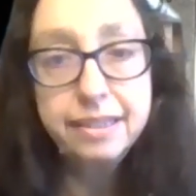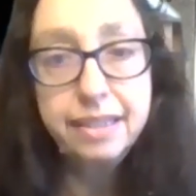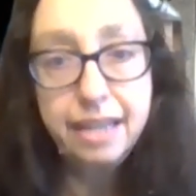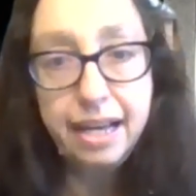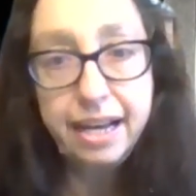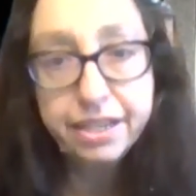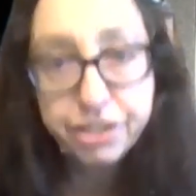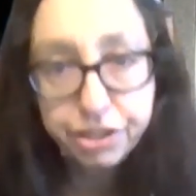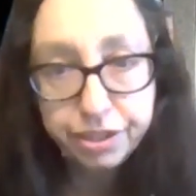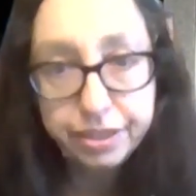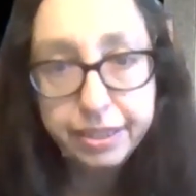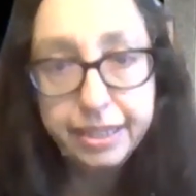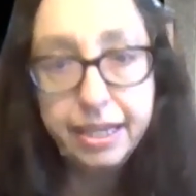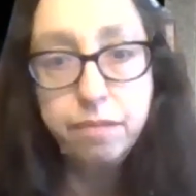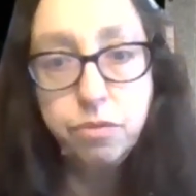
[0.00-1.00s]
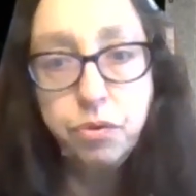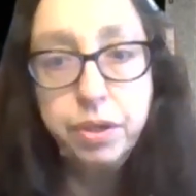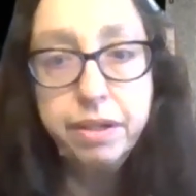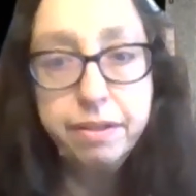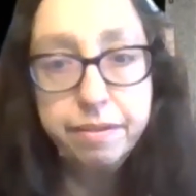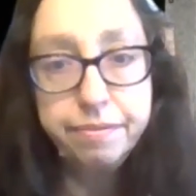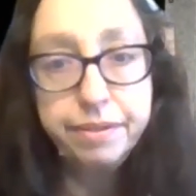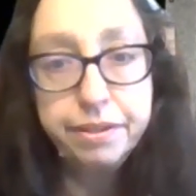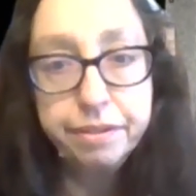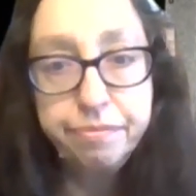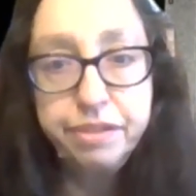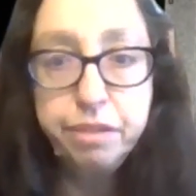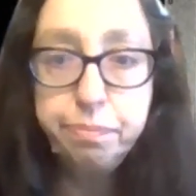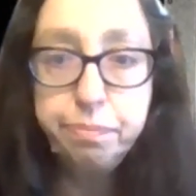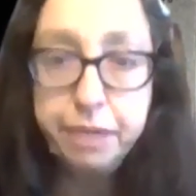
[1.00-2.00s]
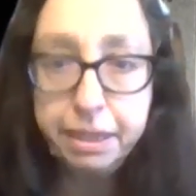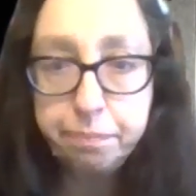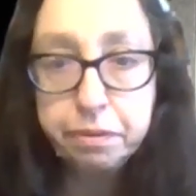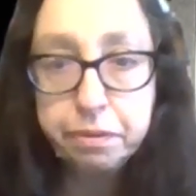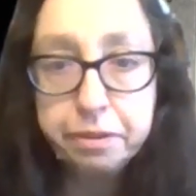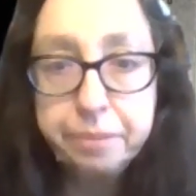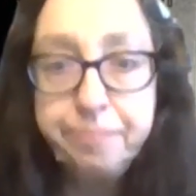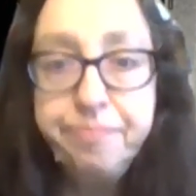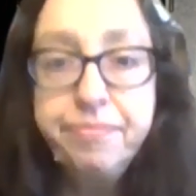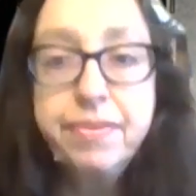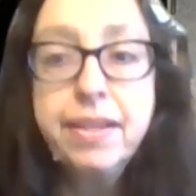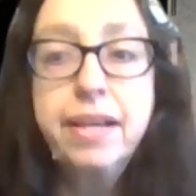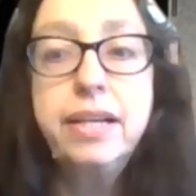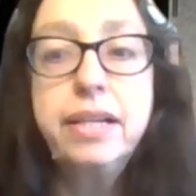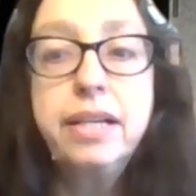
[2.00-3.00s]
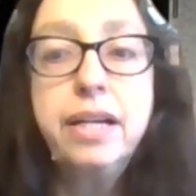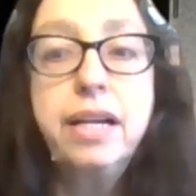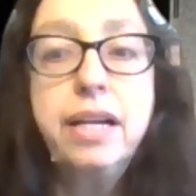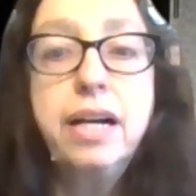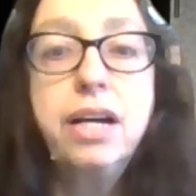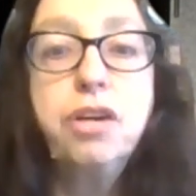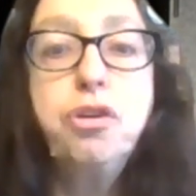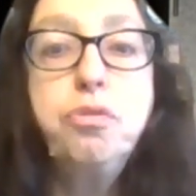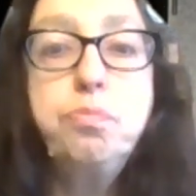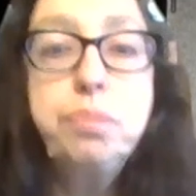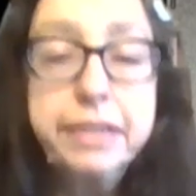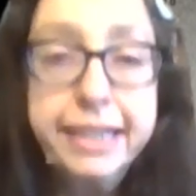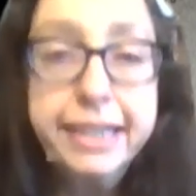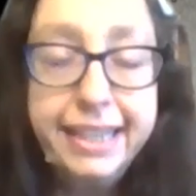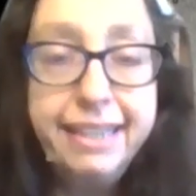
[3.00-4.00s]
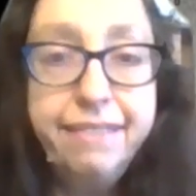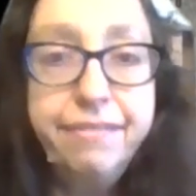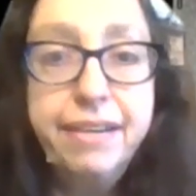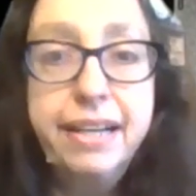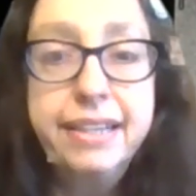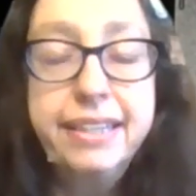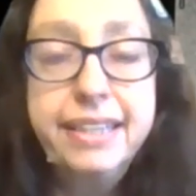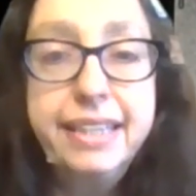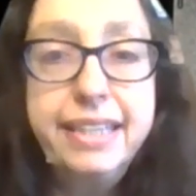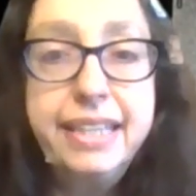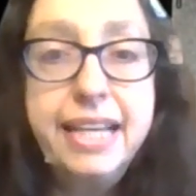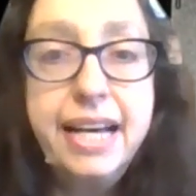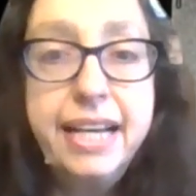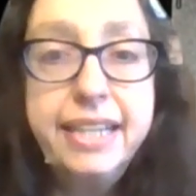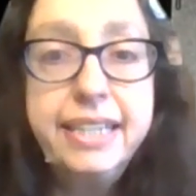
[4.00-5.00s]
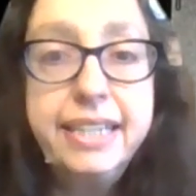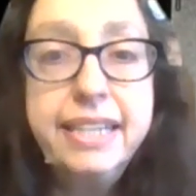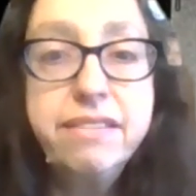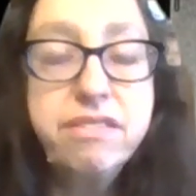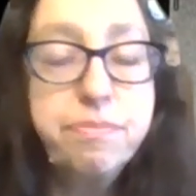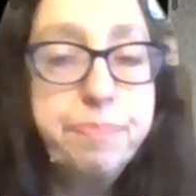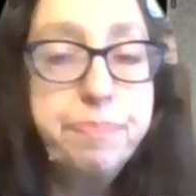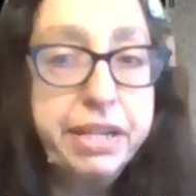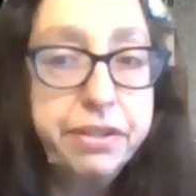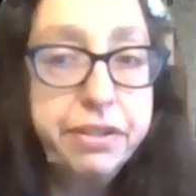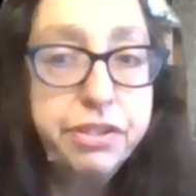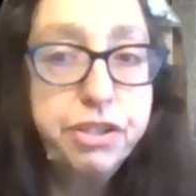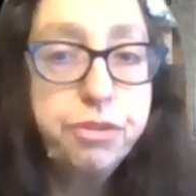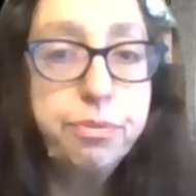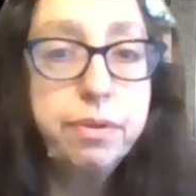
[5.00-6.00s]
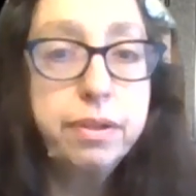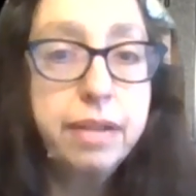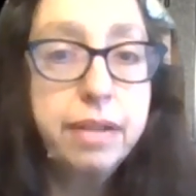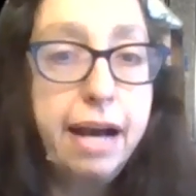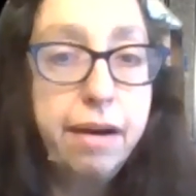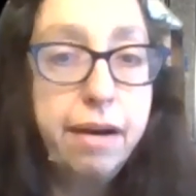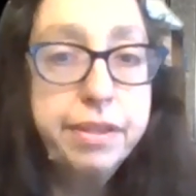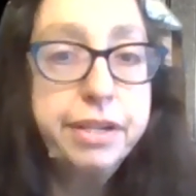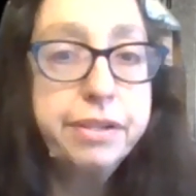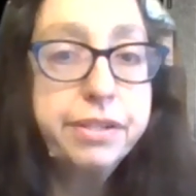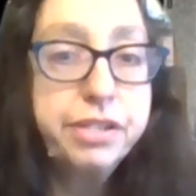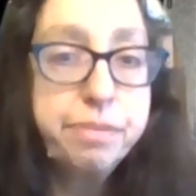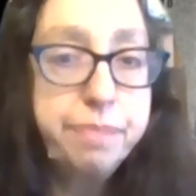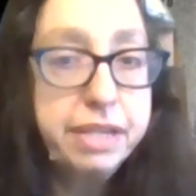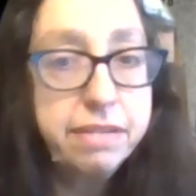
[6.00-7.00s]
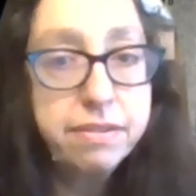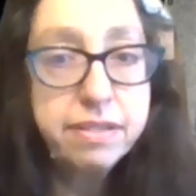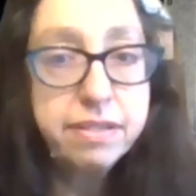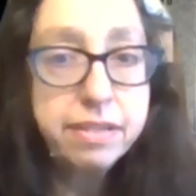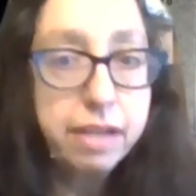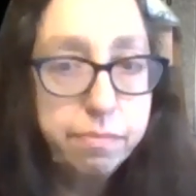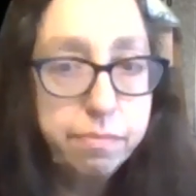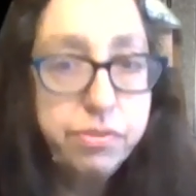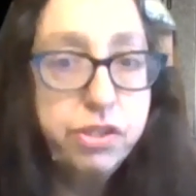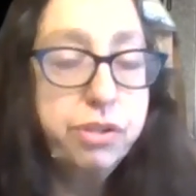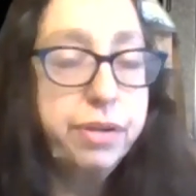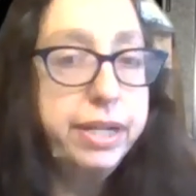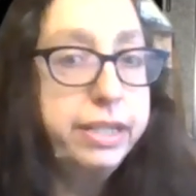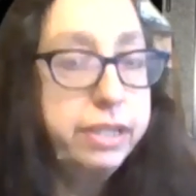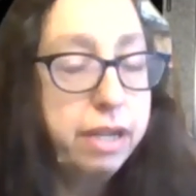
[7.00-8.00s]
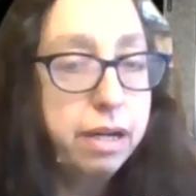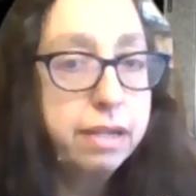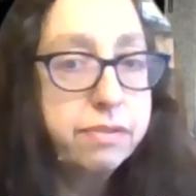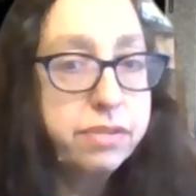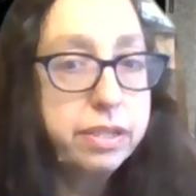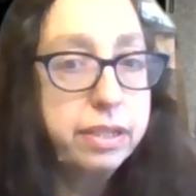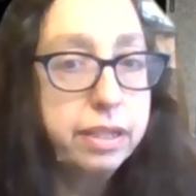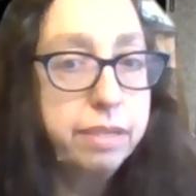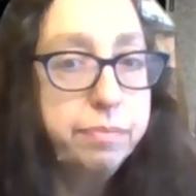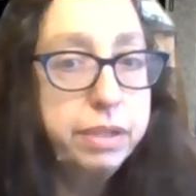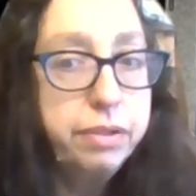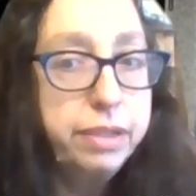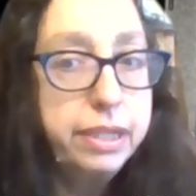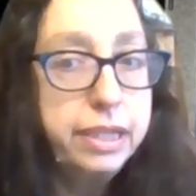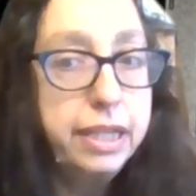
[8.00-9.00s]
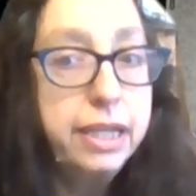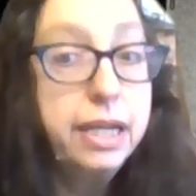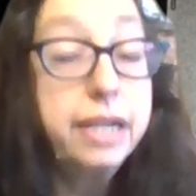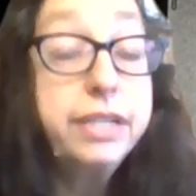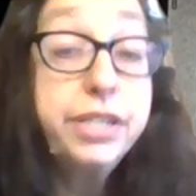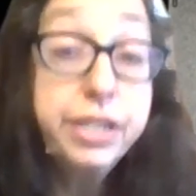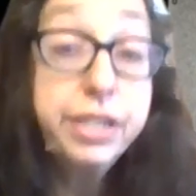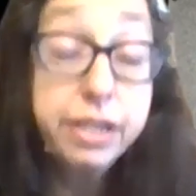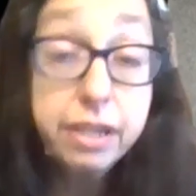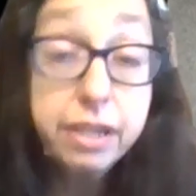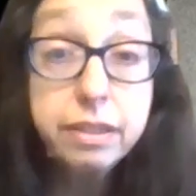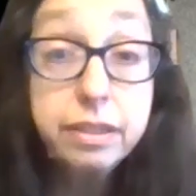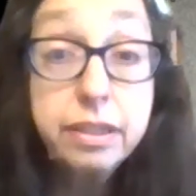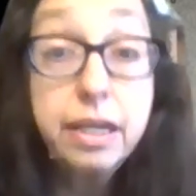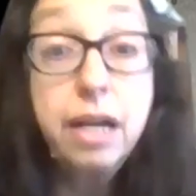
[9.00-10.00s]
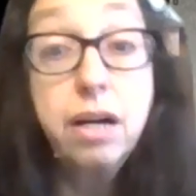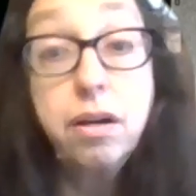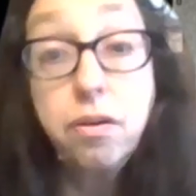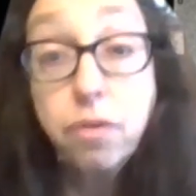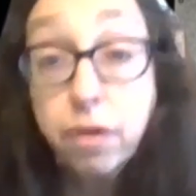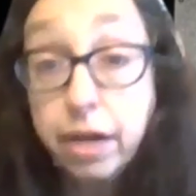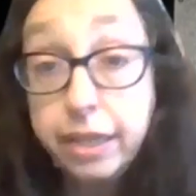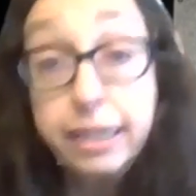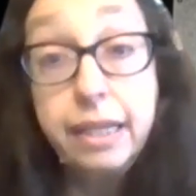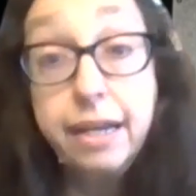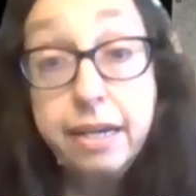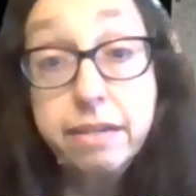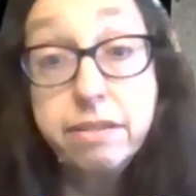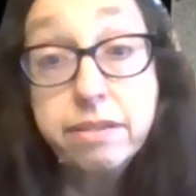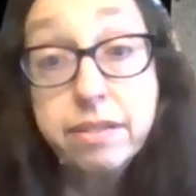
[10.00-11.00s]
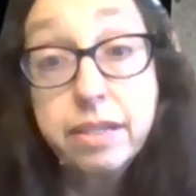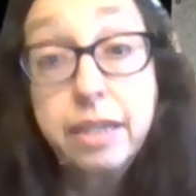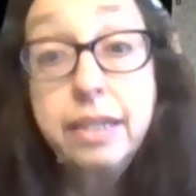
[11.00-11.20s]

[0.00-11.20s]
actually am one of the very few people who believe that it's better to allow there to be some stray dogs in a community until or unless